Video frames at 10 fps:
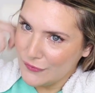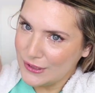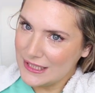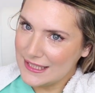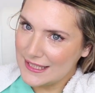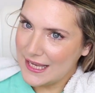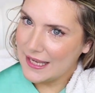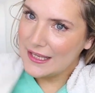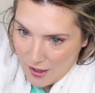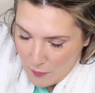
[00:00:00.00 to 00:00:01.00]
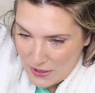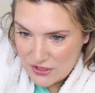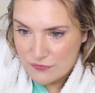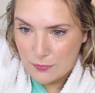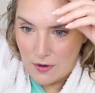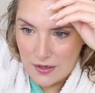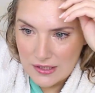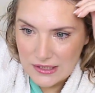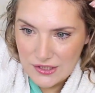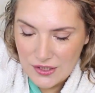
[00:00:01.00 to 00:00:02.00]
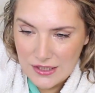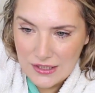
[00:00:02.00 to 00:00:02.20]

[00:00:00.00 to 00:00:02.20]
really say how much product you can